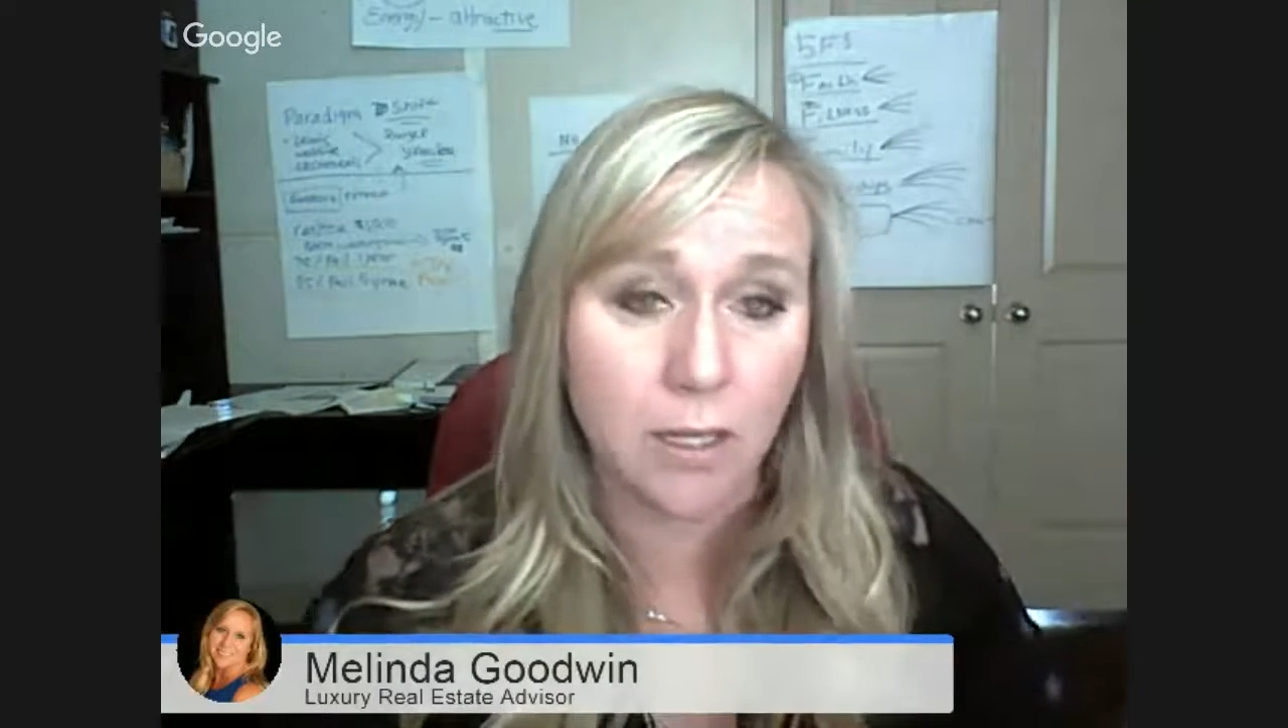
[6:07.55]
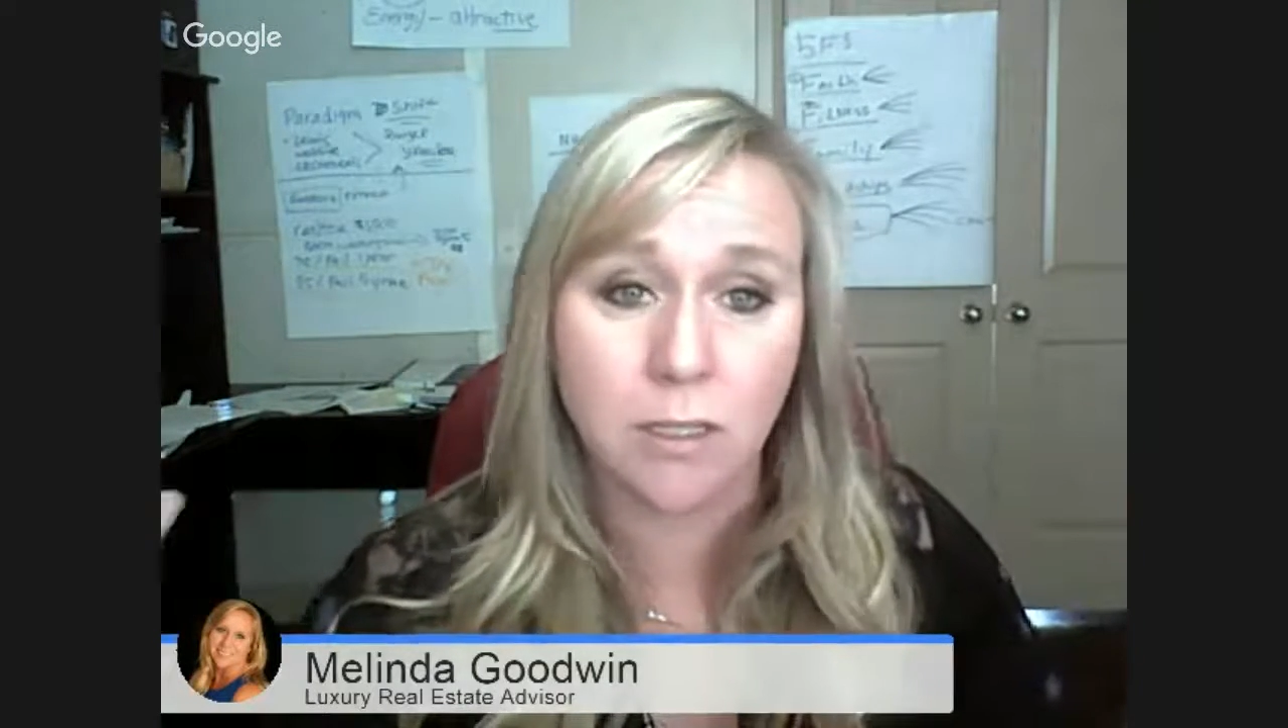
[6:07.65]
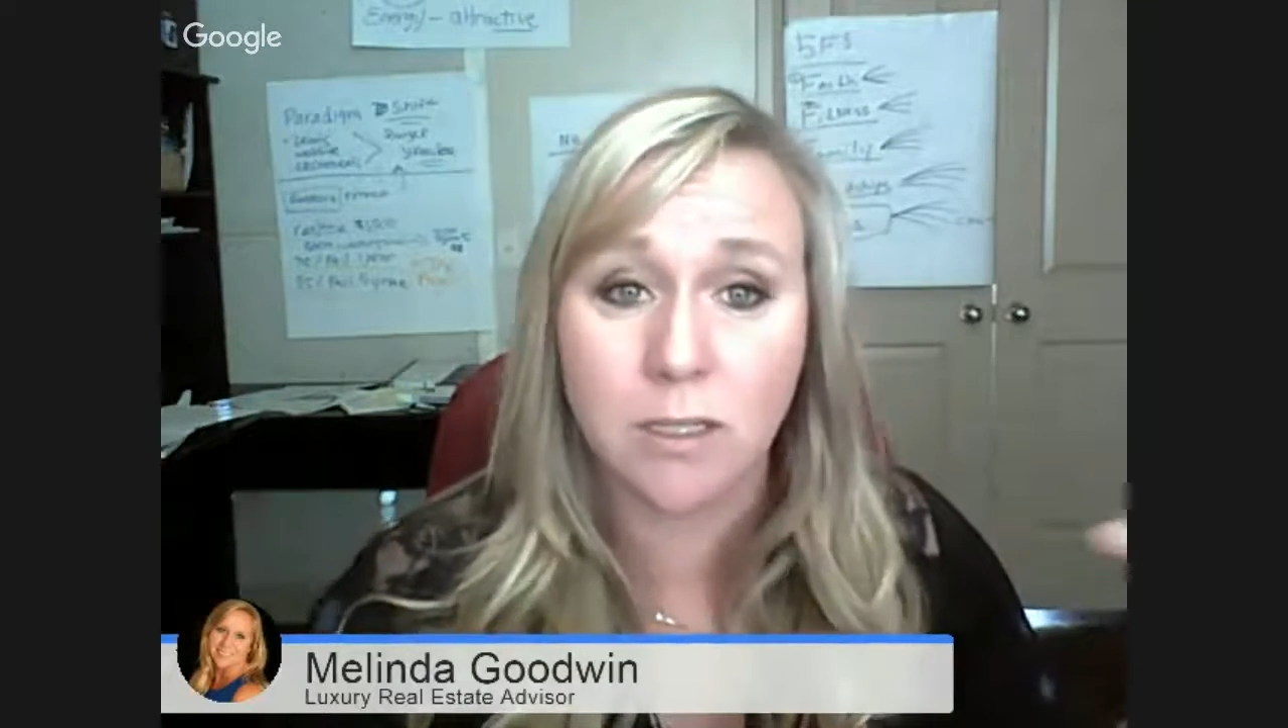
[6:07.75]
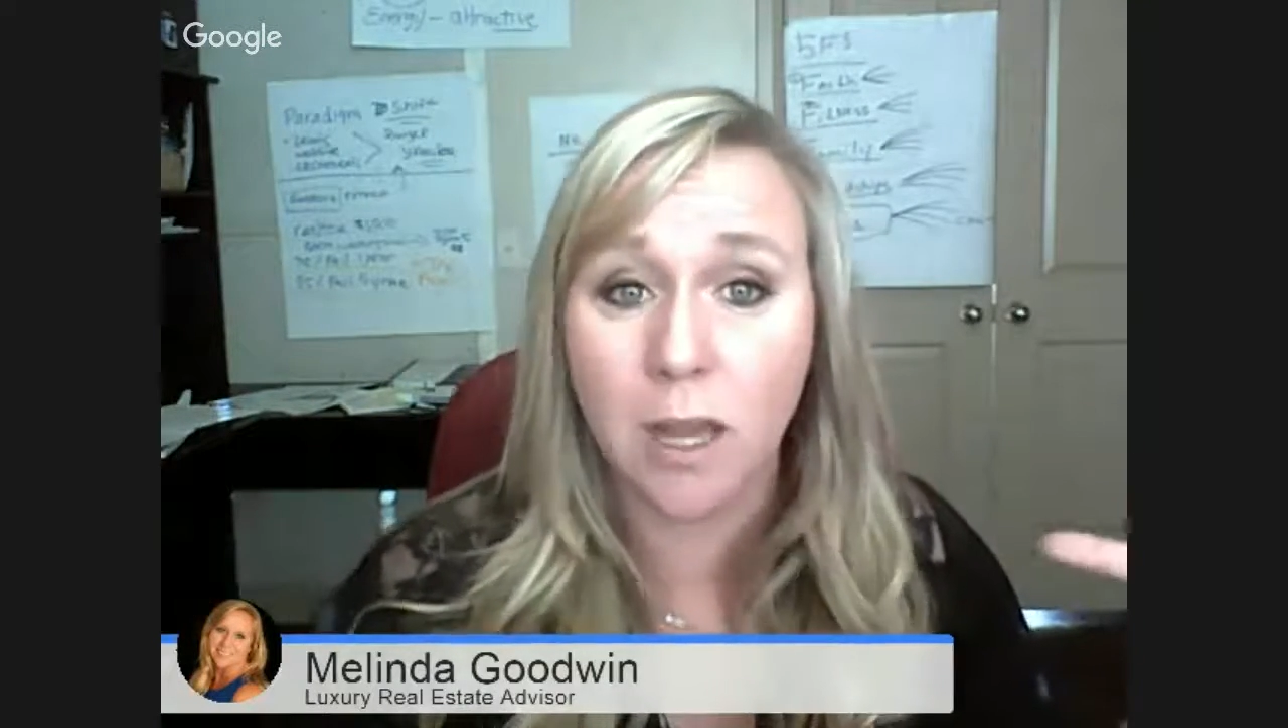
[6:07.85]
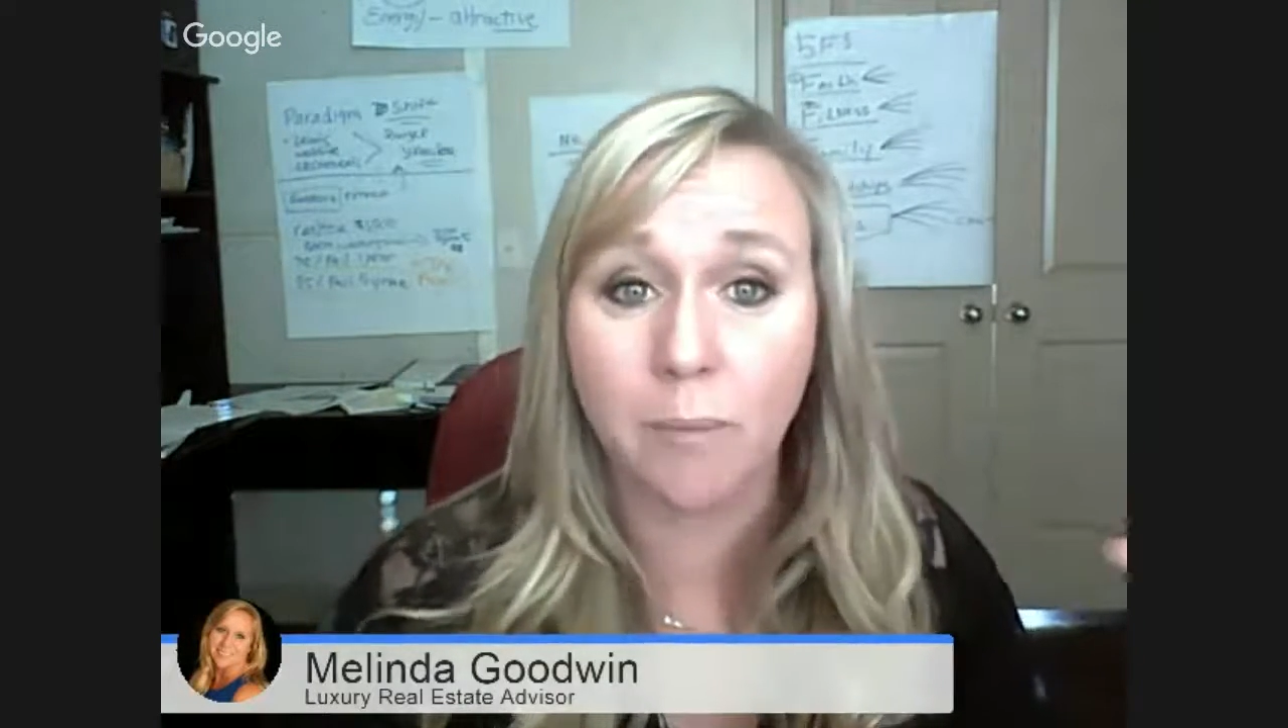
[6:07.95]

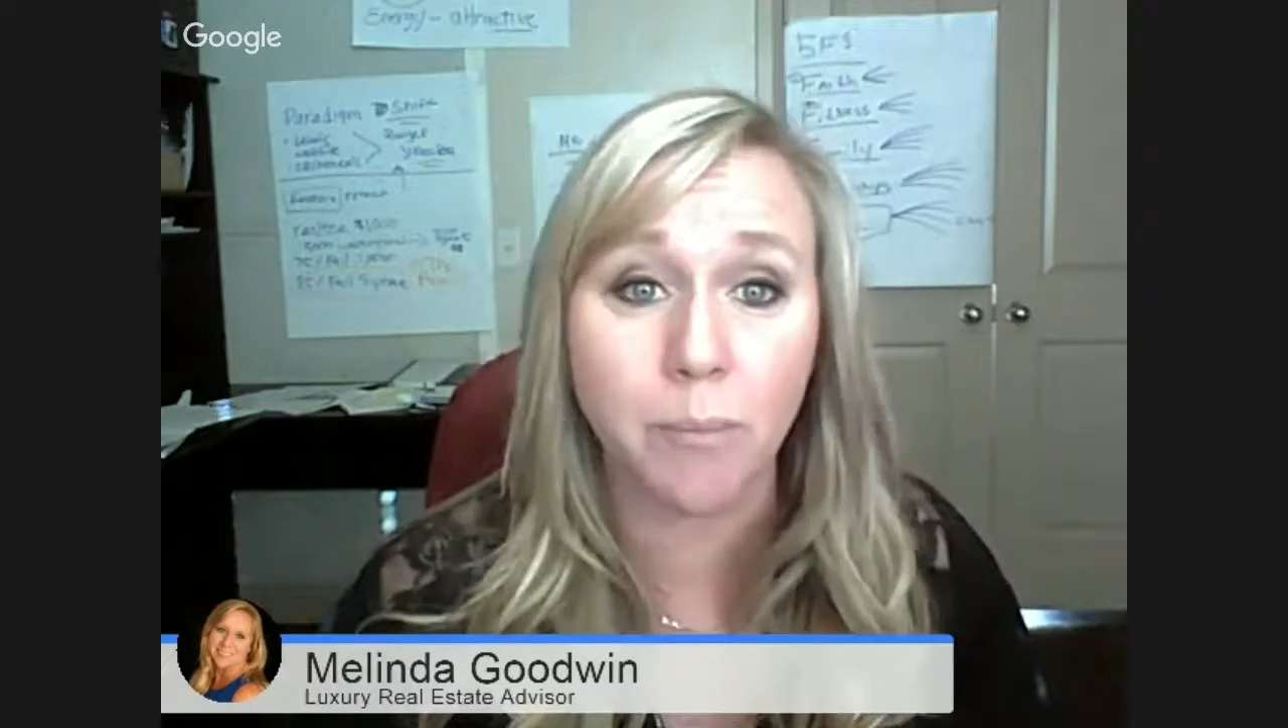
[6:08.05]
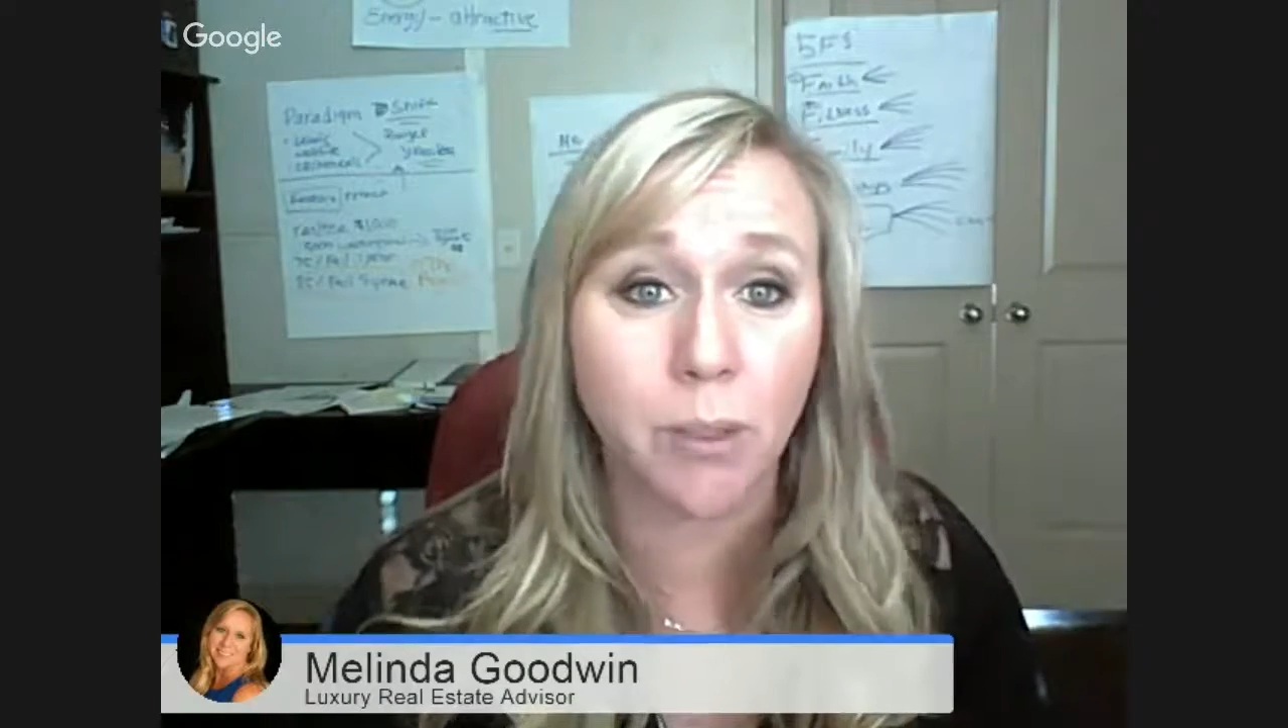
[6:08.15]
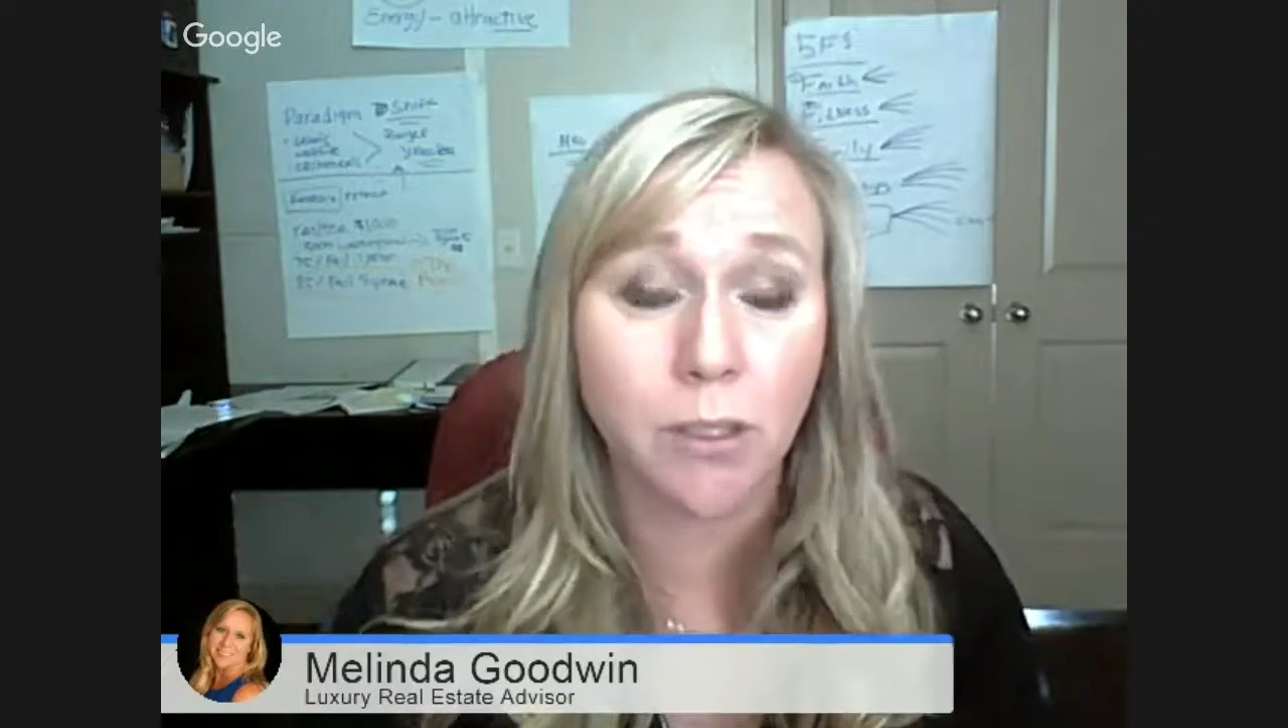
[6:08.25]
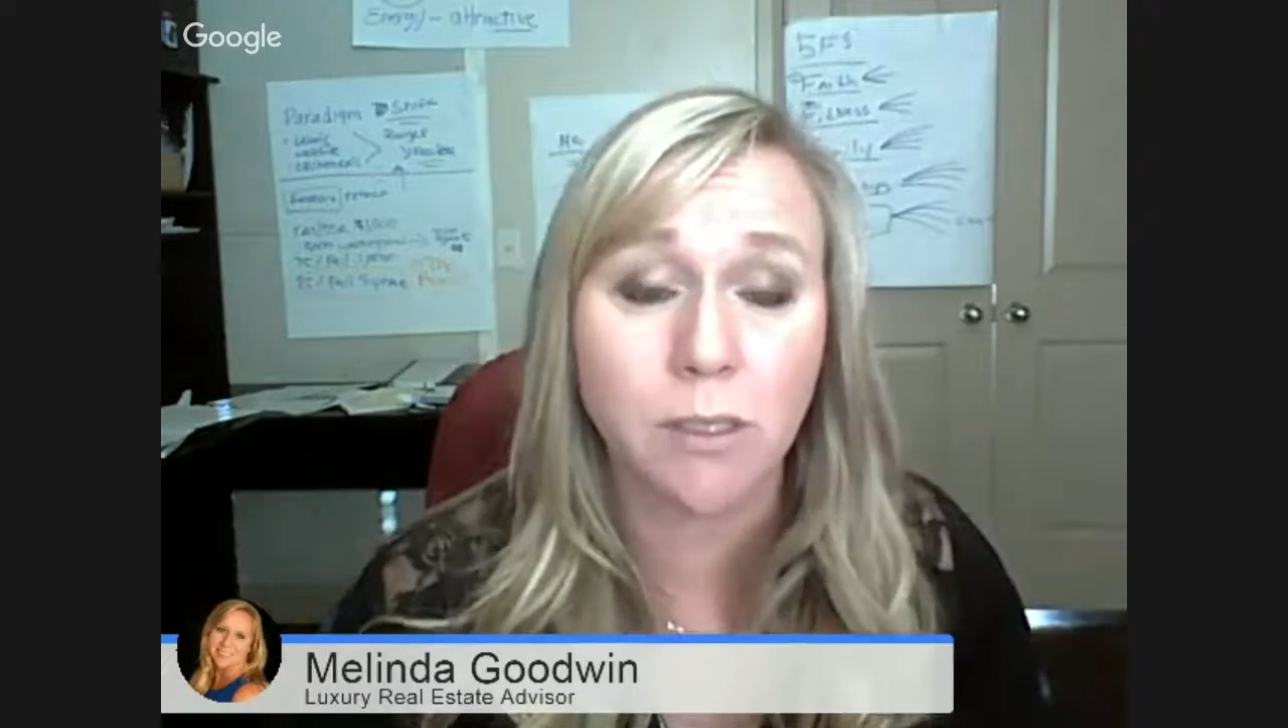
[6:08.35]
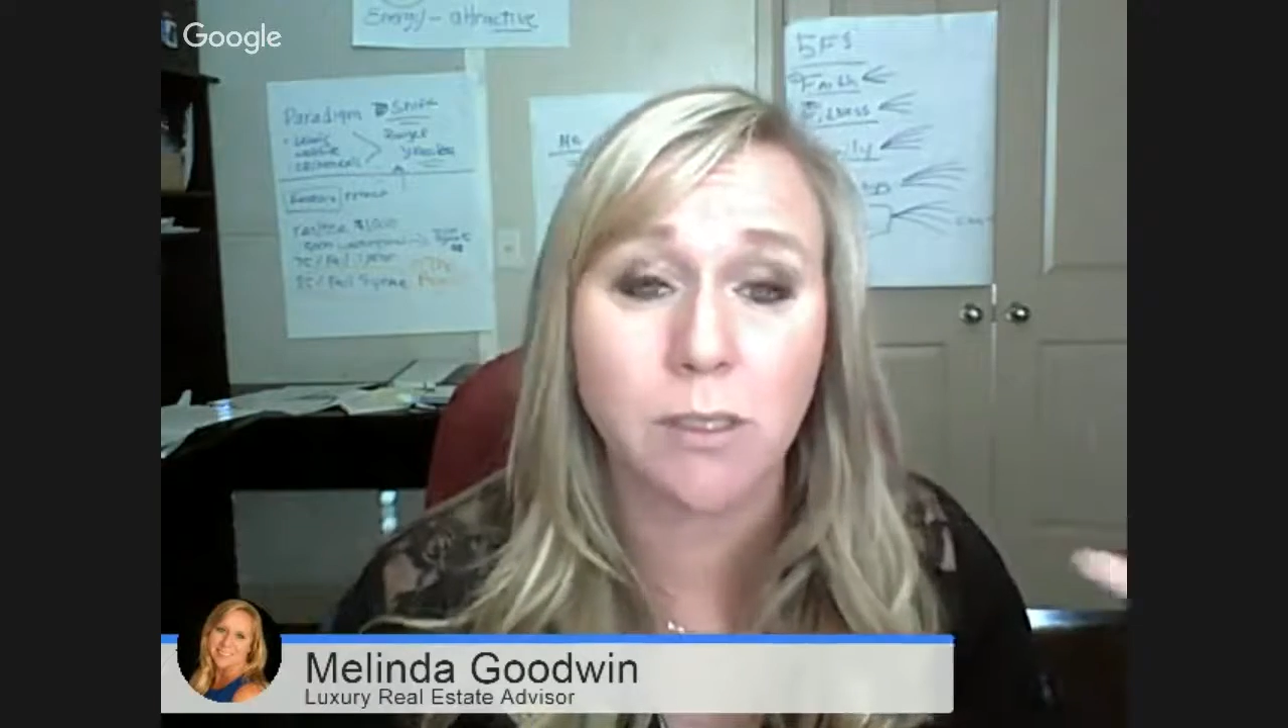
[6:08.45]

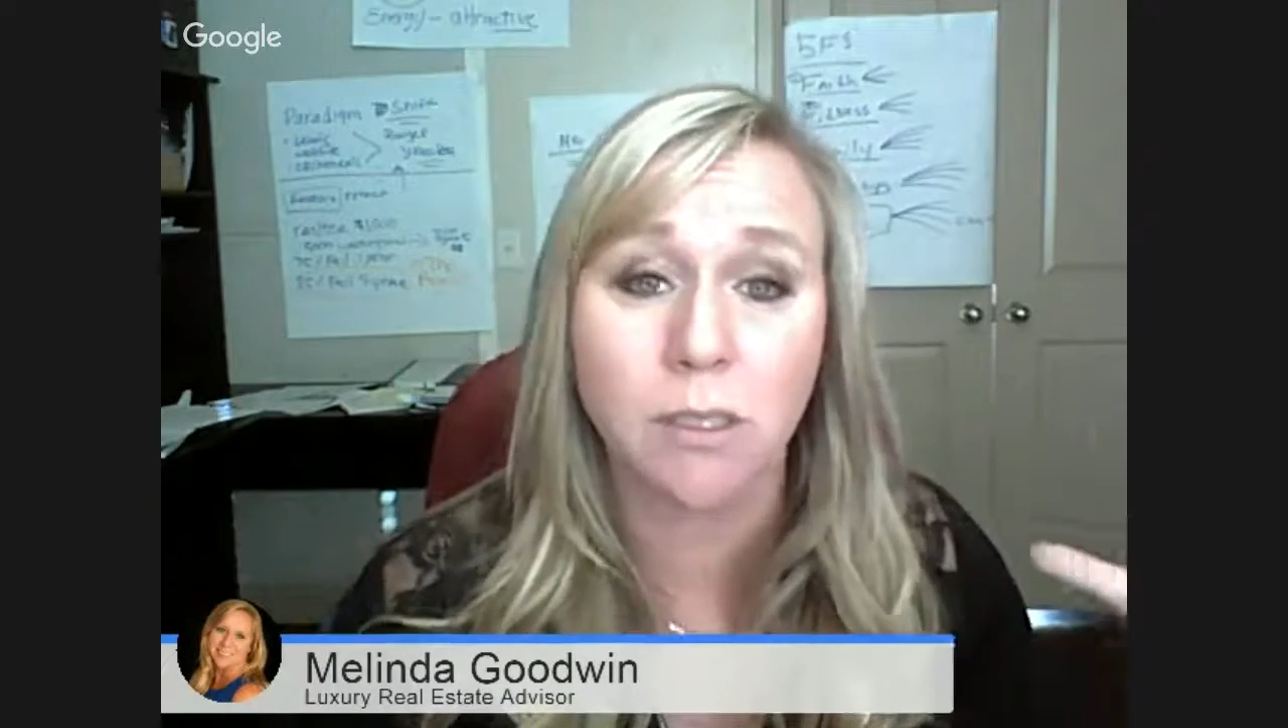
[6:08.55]
numbers,